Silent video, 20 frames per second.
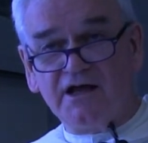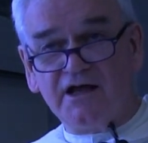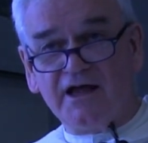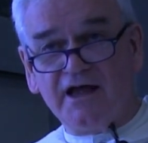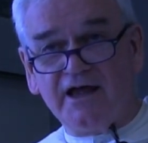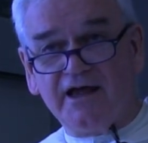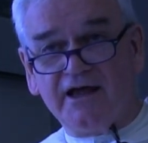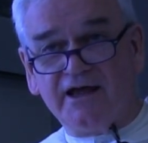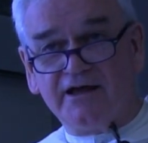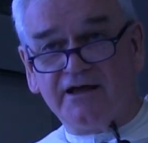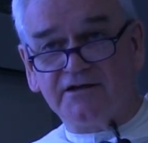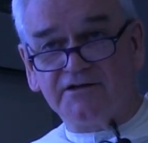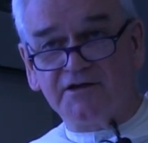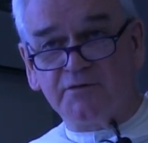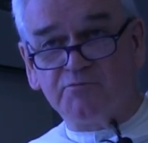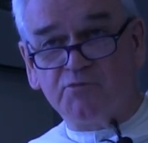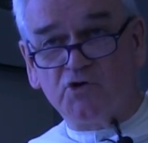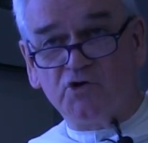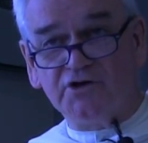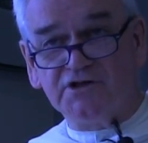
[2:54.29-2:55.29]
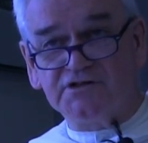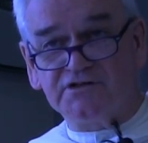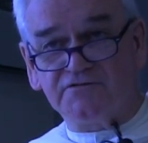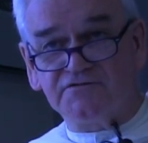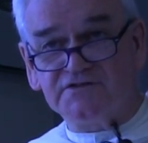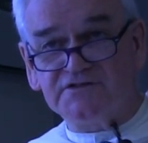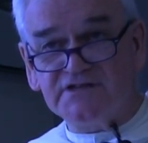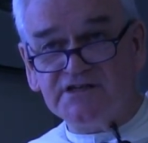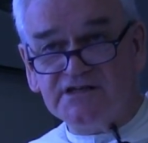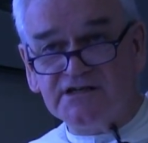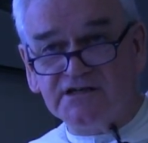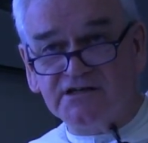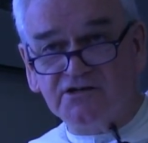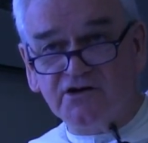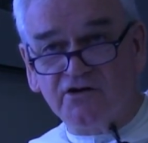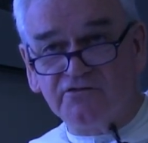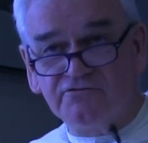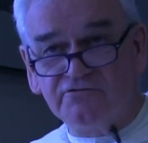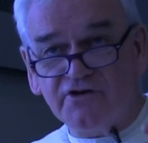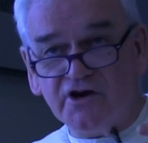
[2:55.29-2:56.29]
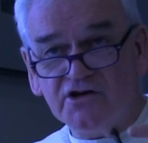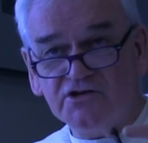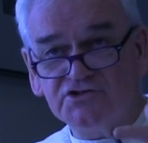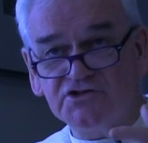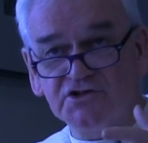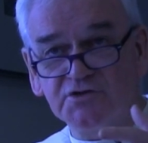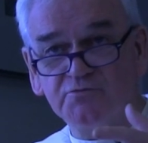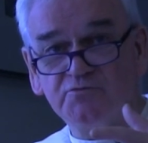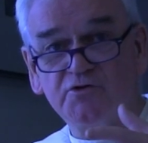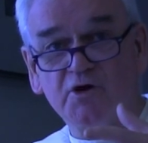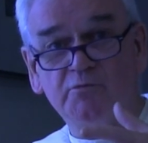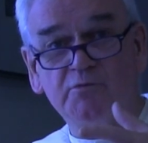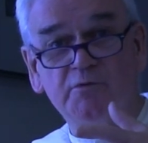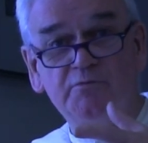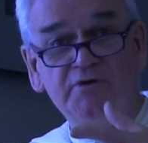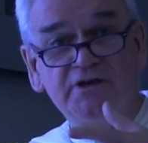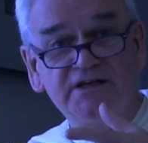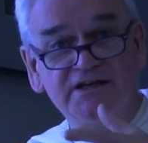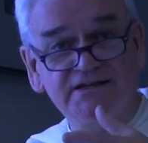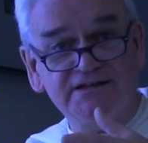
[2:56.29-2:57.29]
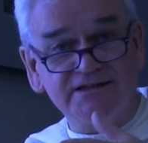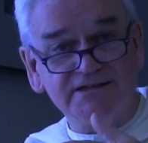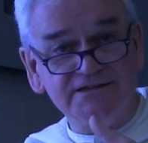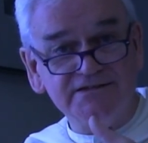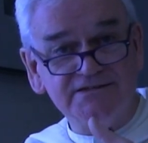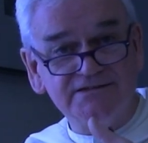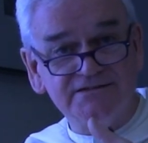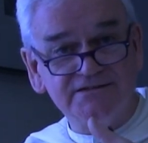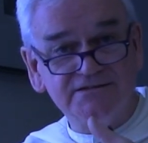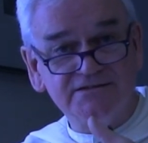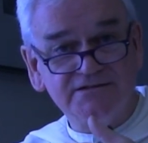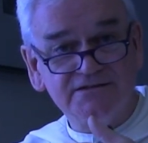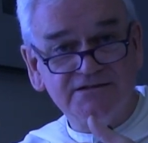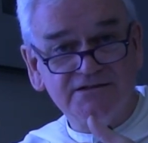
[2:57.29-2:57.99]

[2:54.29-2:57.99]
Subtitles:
the point of seeing converging probabilities